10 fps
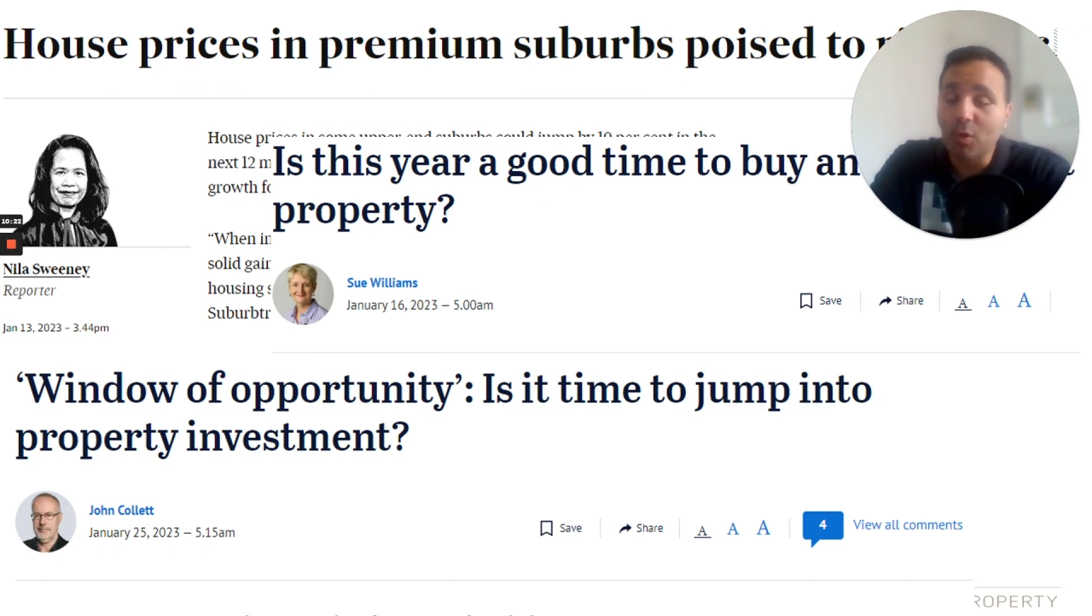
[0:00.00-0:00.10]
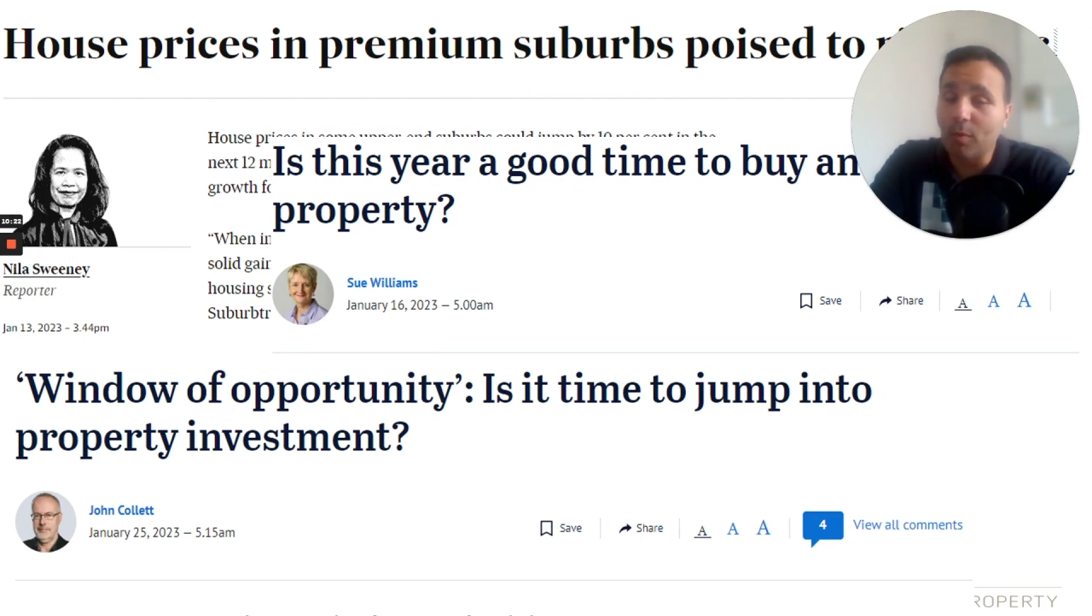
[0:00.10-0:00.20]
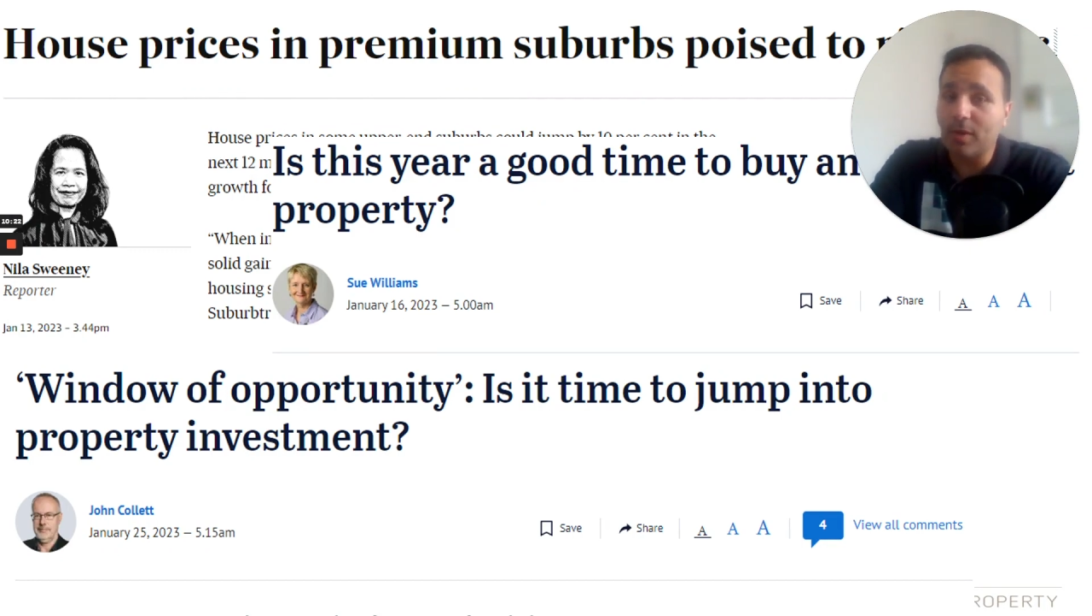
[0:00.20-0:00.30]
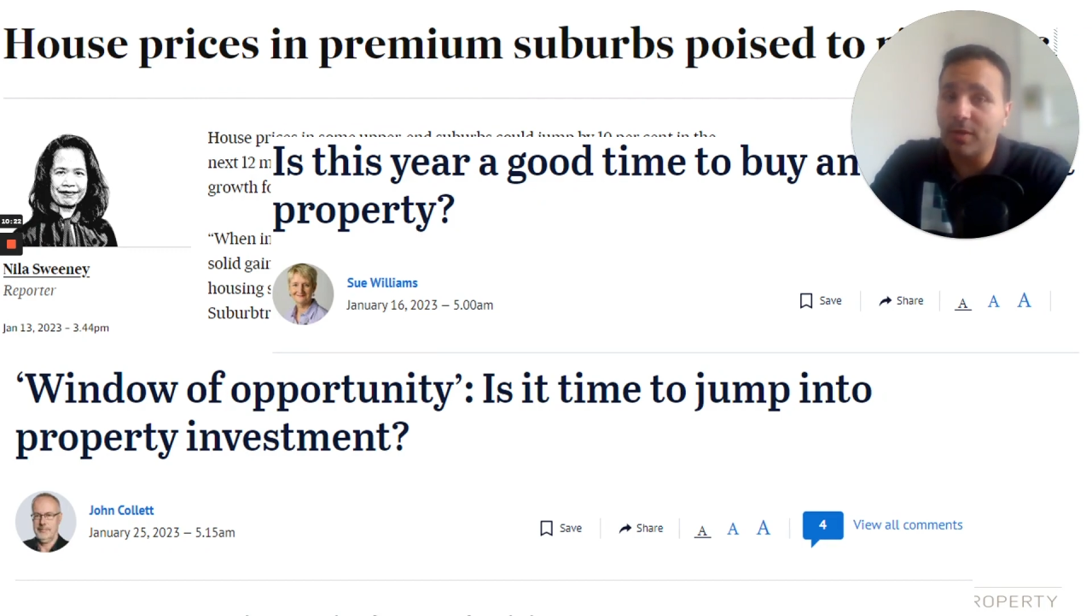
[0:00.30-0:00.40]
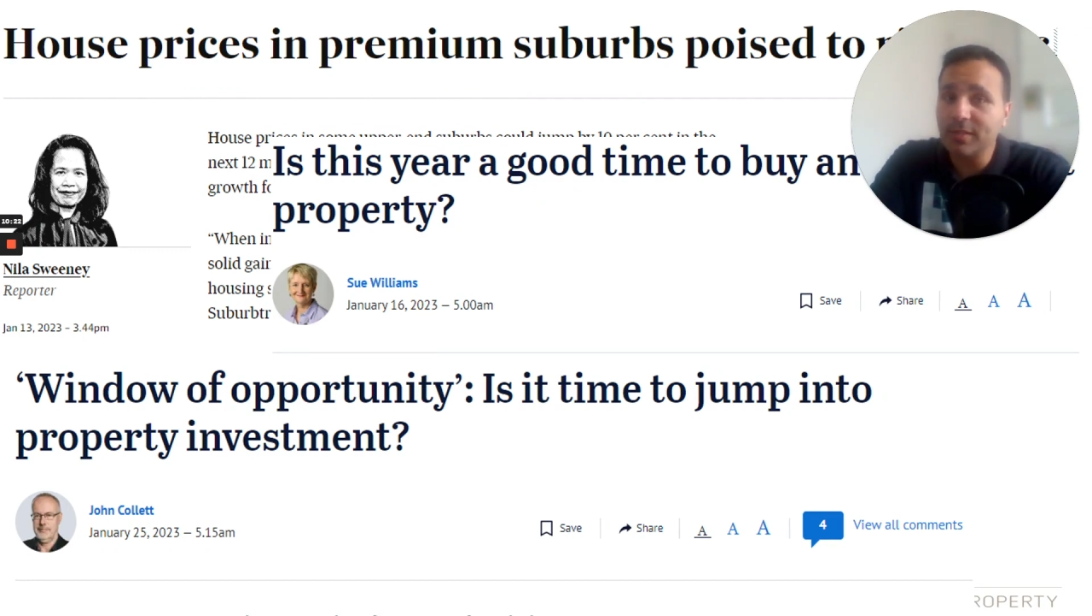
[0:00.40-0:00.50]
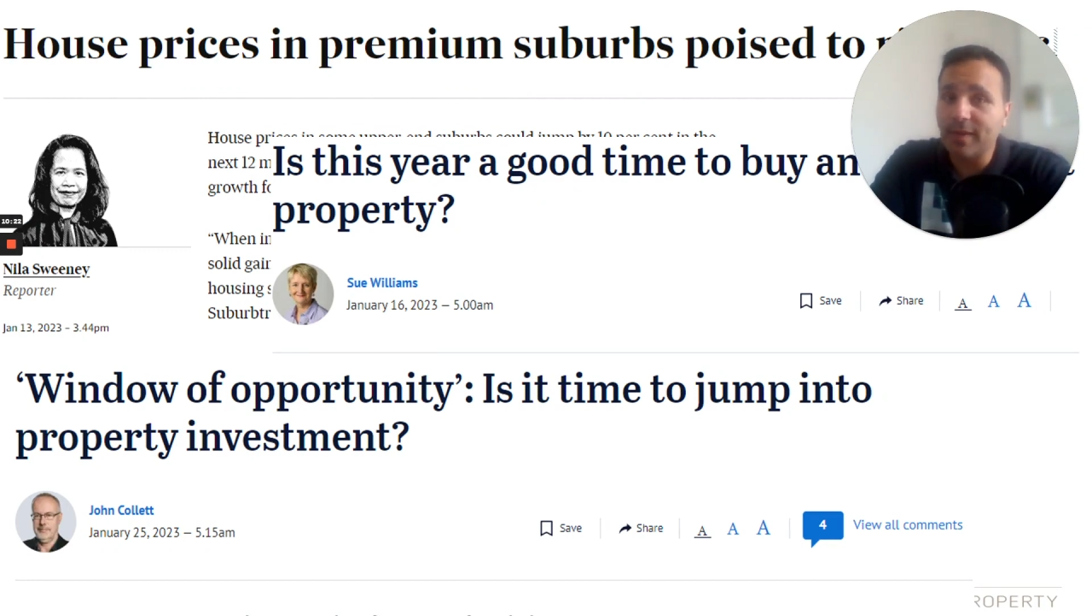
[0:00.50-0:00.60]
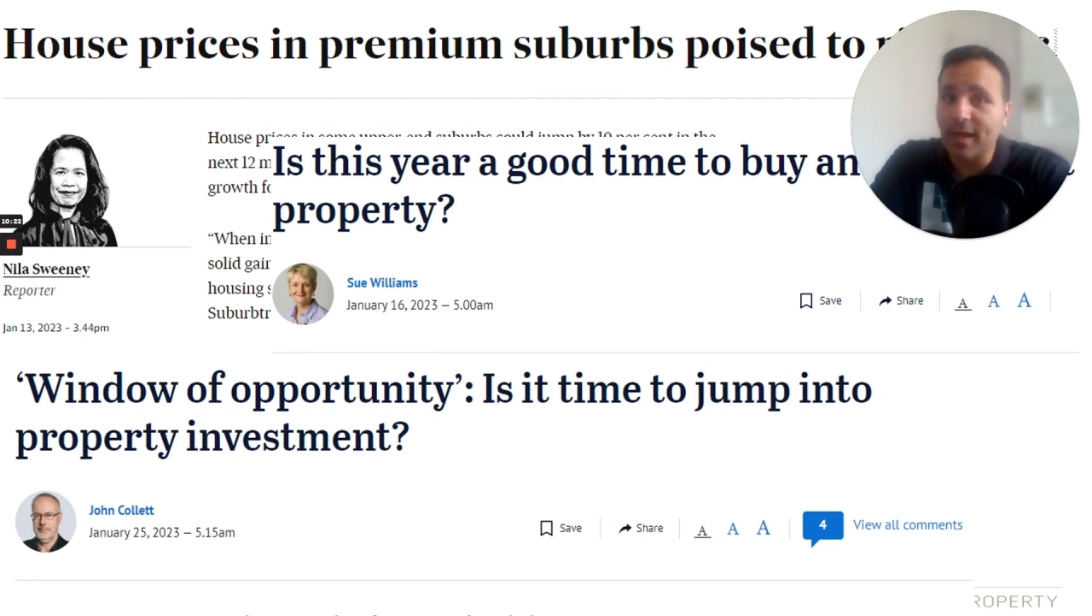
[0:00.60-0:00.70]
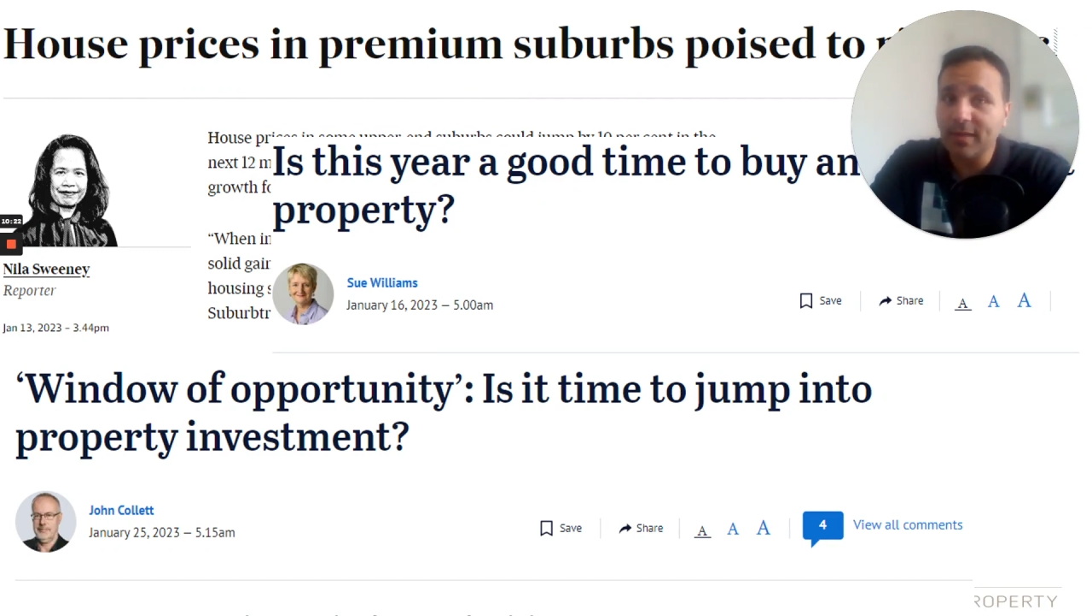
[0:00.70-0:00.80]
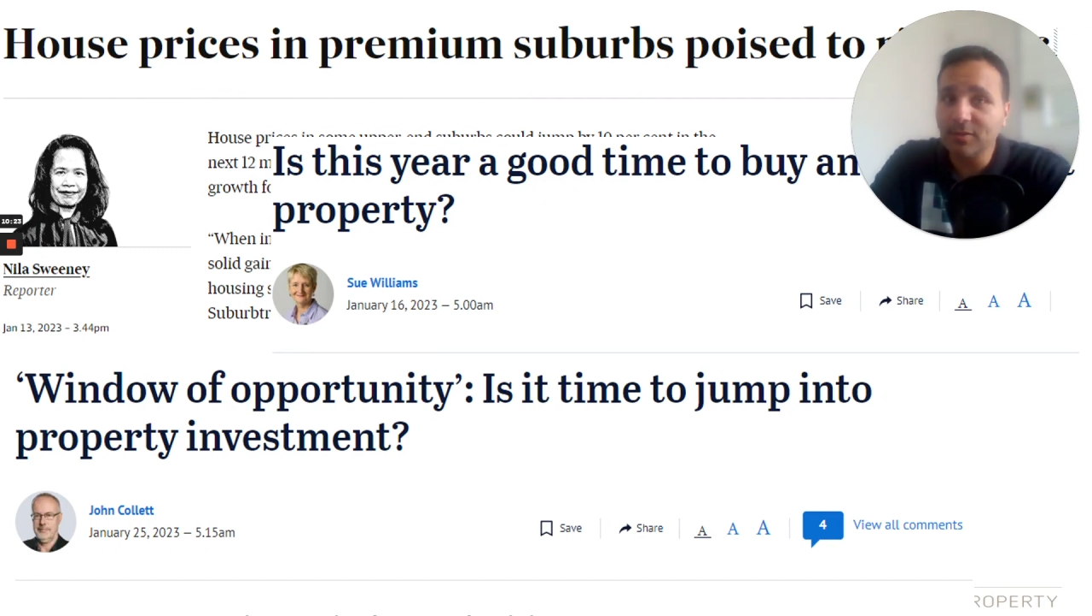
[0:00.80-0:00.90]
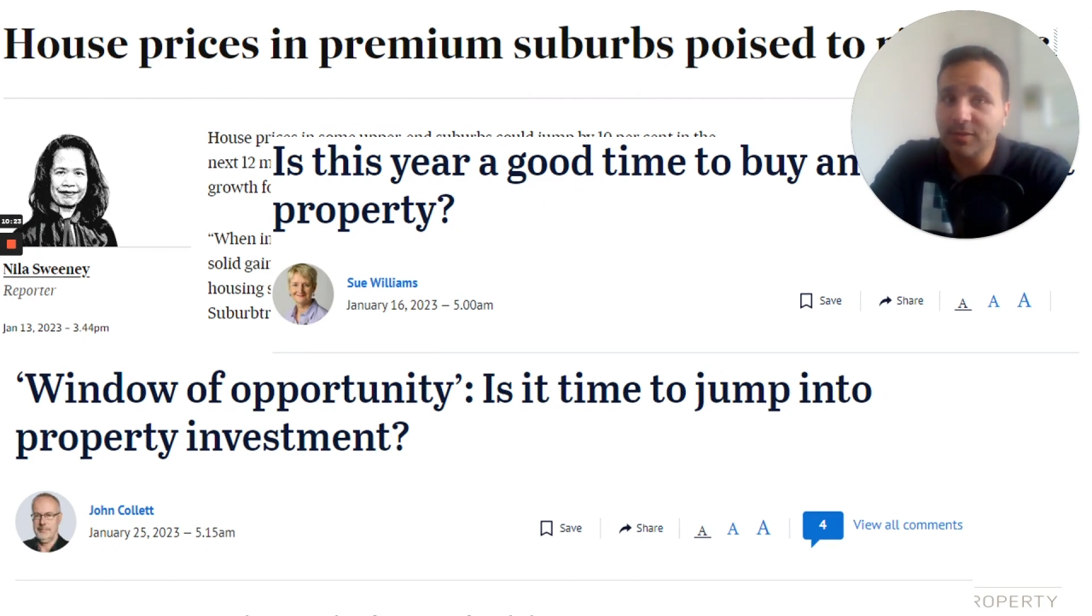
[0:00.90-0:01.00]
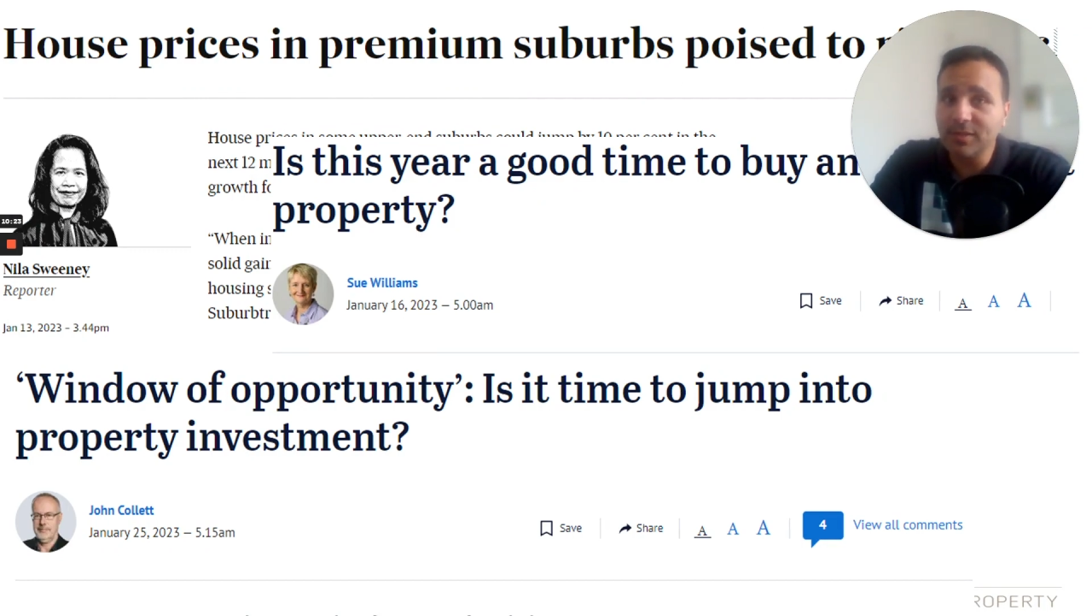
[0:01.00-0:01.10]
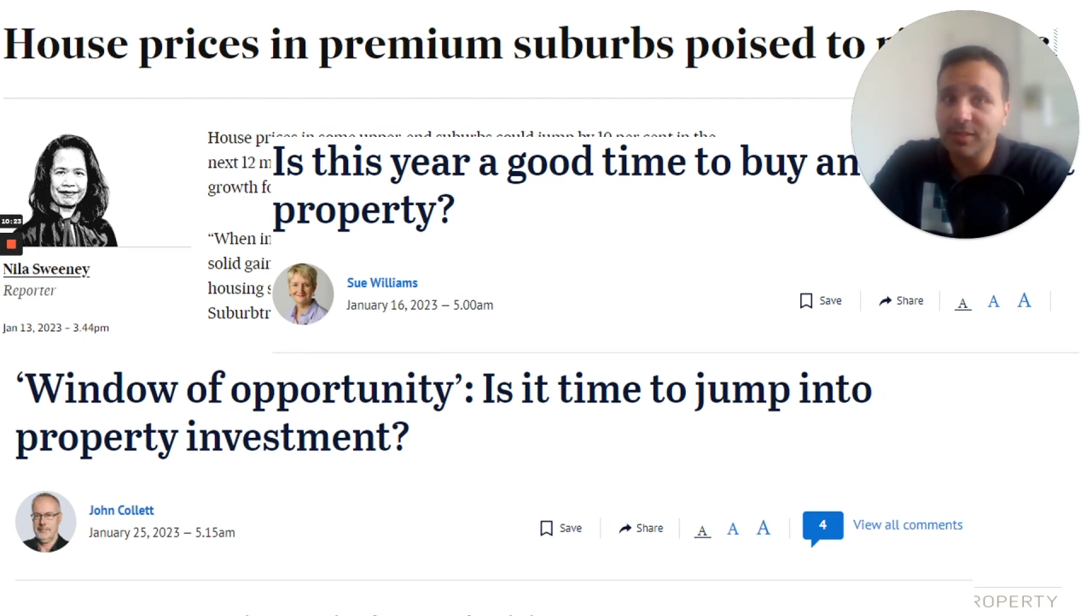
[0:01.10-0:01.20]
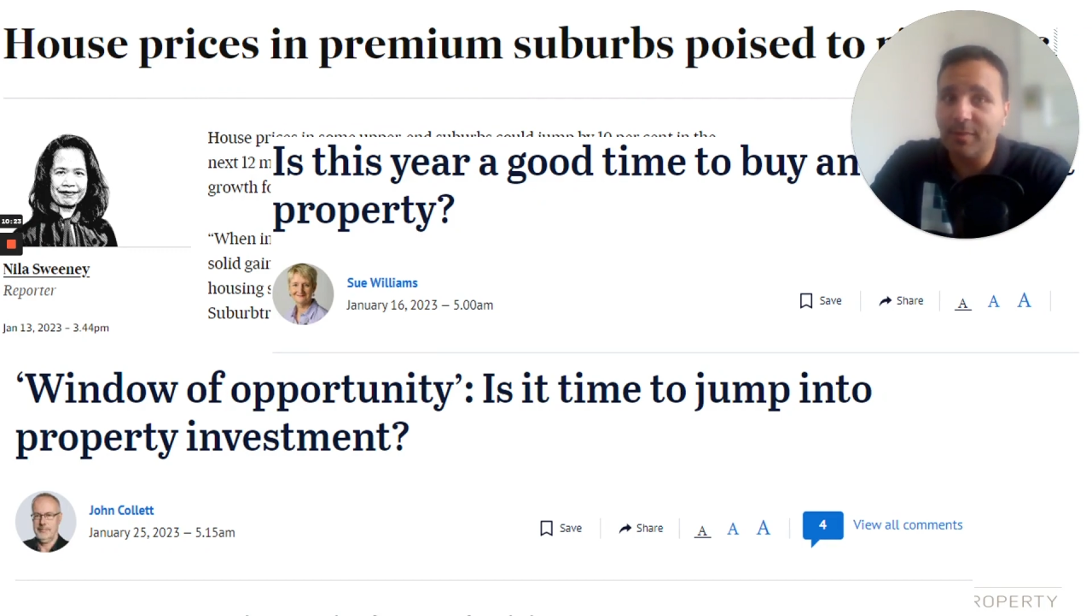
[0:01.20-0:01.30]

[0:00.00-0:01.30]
more positive articles